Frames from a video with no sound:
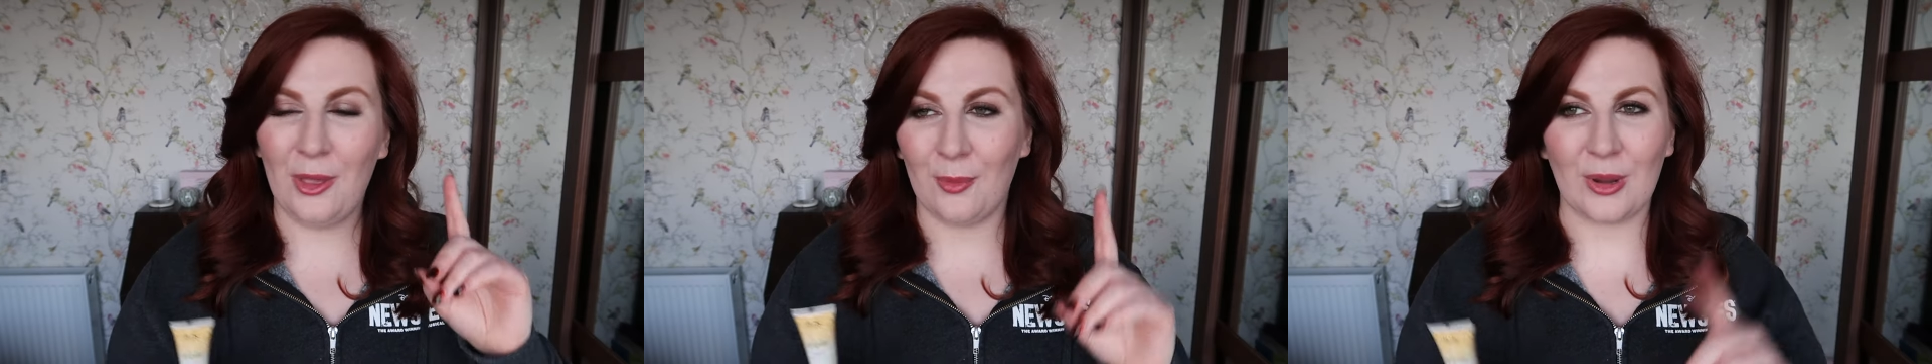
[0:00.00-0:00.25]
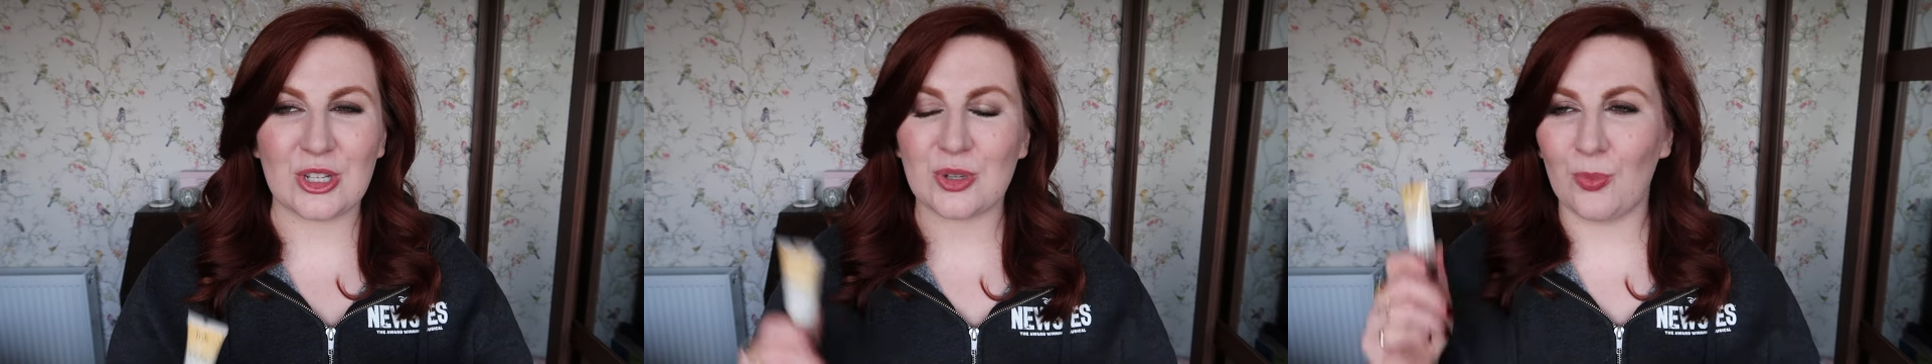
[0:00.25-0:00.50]

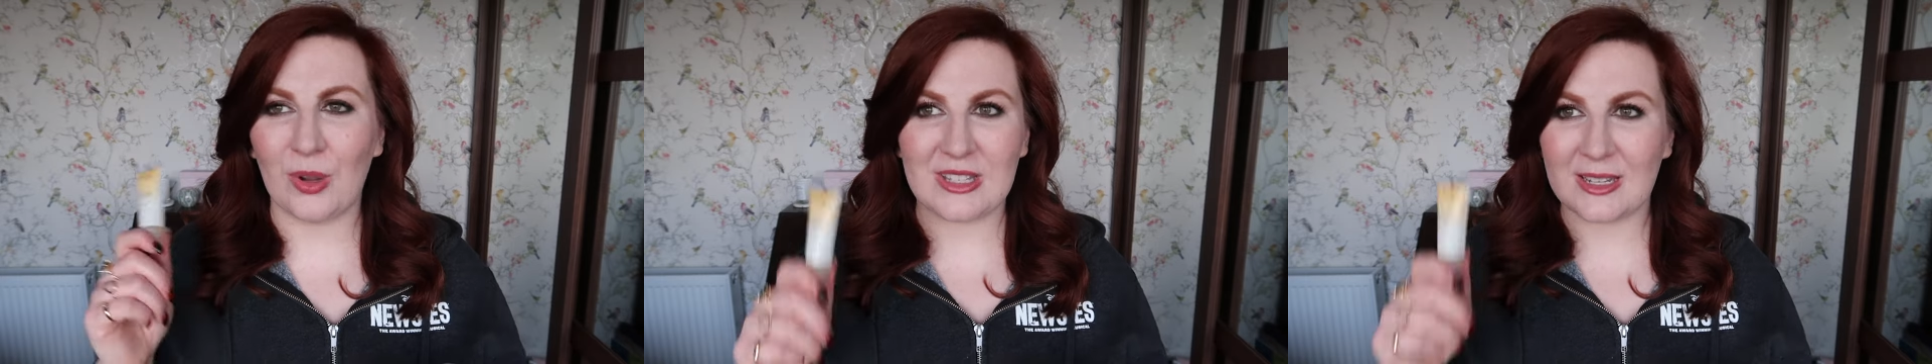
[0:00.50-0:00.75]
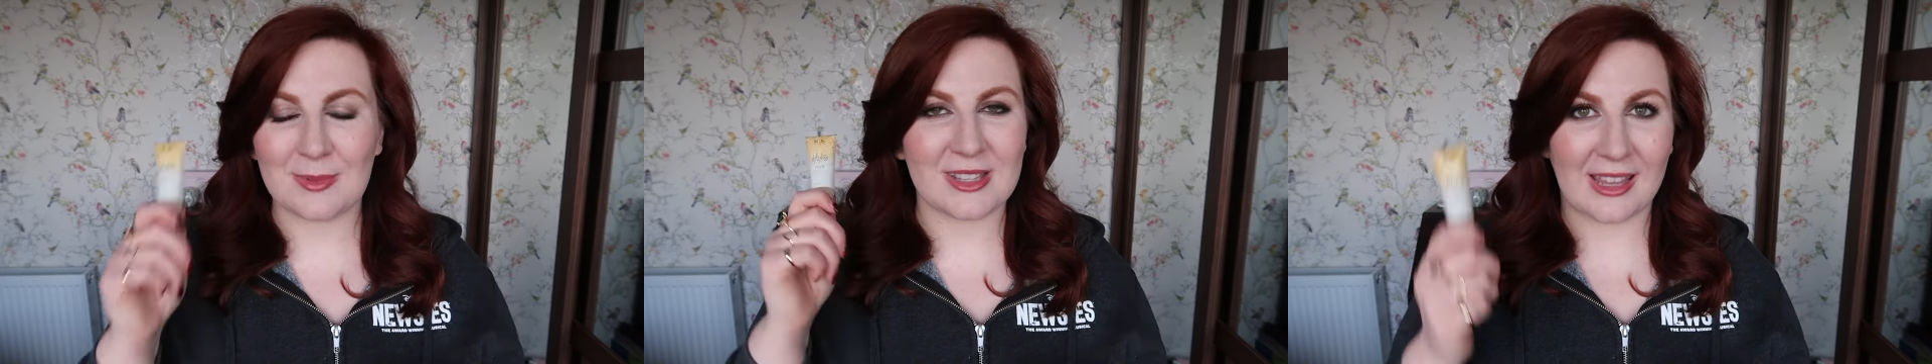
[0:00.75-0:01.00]
which
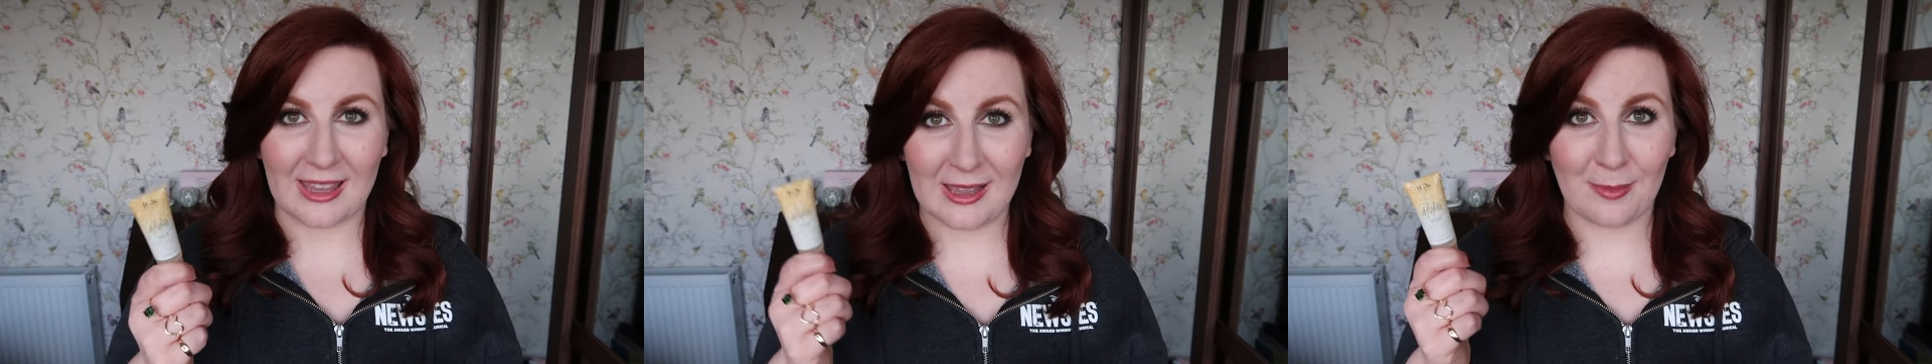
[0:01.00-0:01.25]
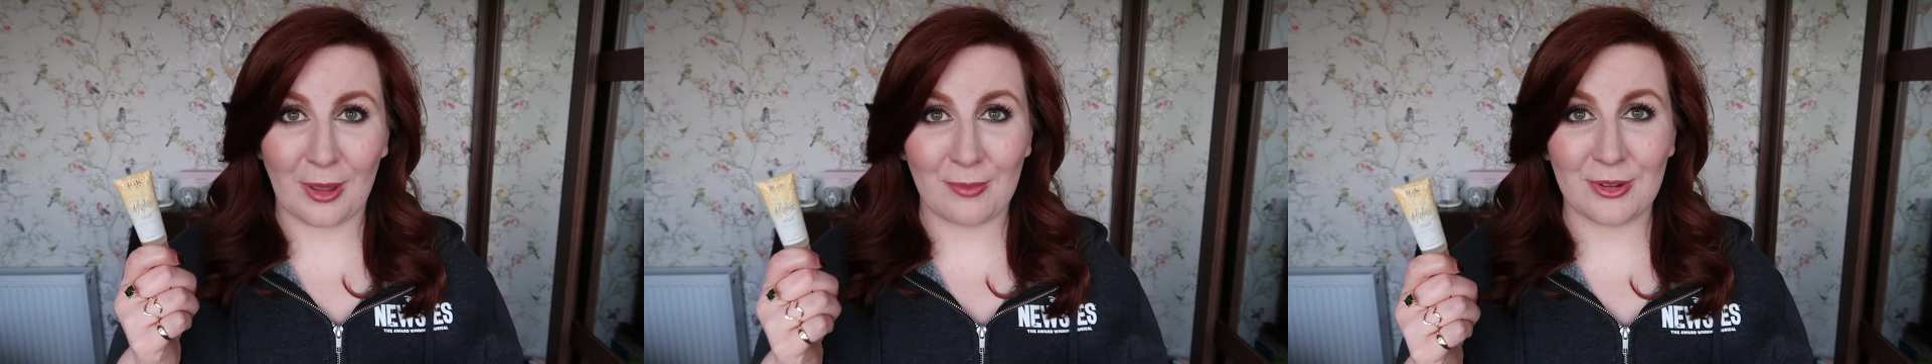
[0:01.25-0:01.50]
once I was
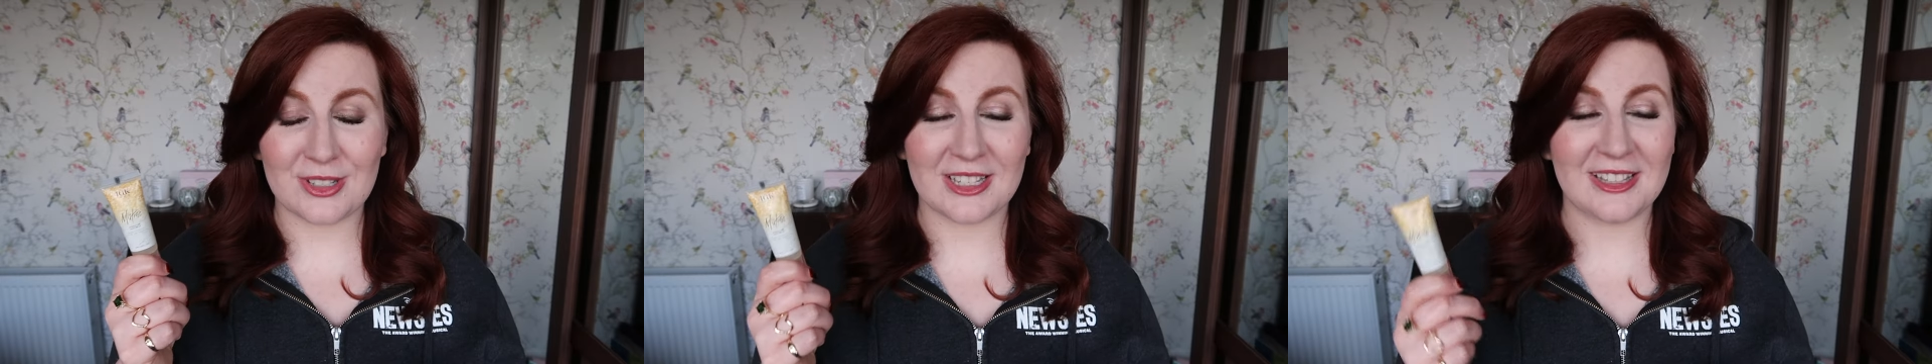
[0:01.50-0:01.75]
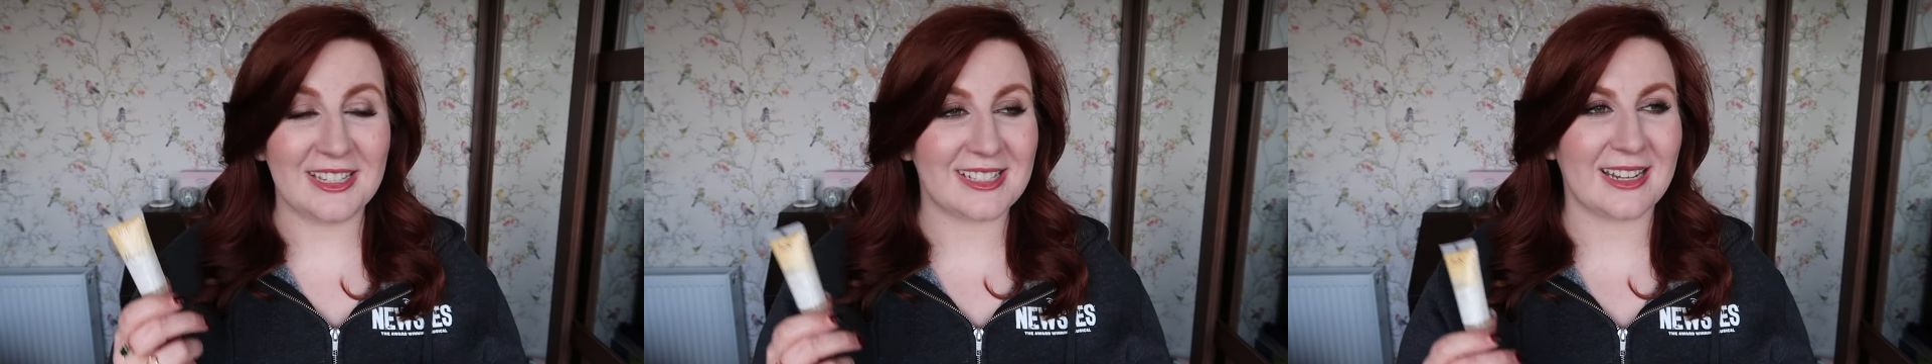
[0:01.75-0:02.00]
thinking about
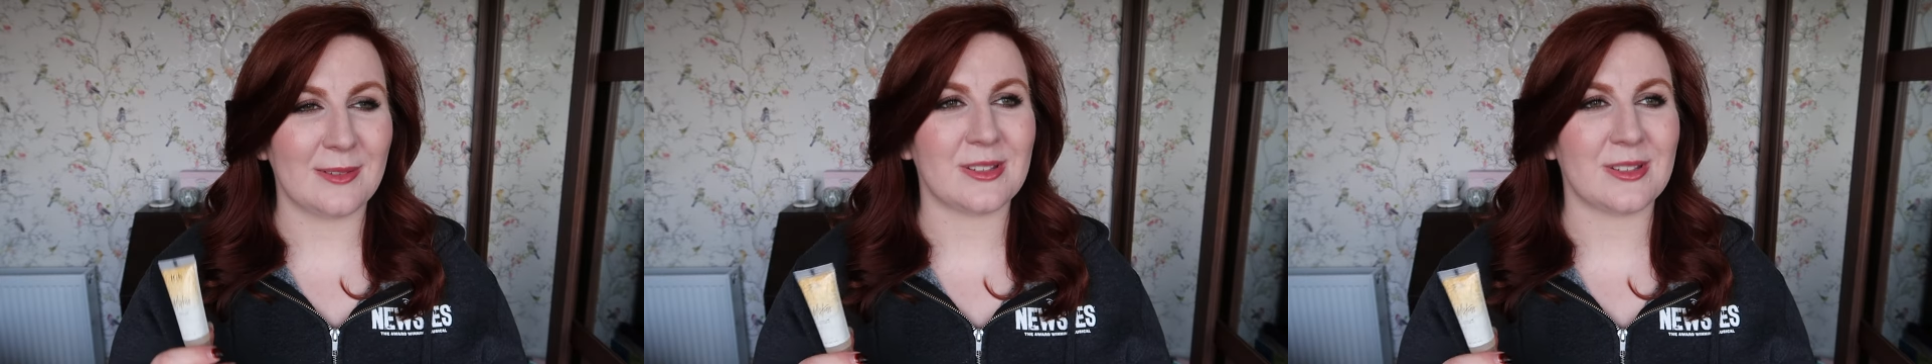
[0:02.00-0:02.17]
putting these in,